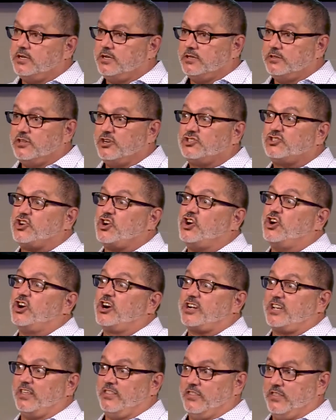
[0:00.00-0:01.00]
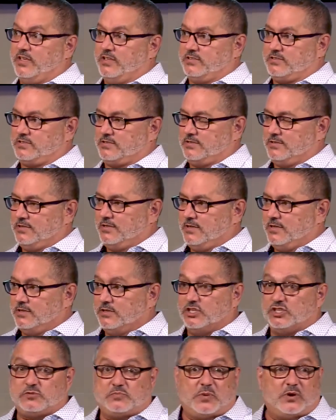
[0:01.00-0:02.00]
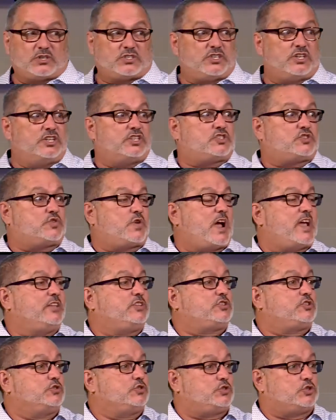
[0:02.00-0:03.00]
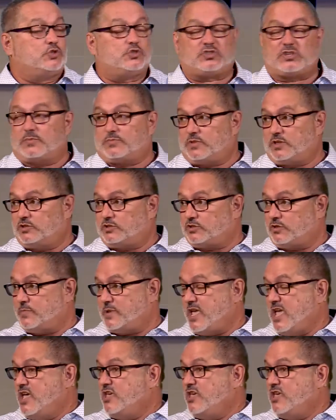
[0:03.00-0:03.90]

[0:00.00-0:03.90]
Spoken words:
There's a hook in this. This person is trying to do something to me.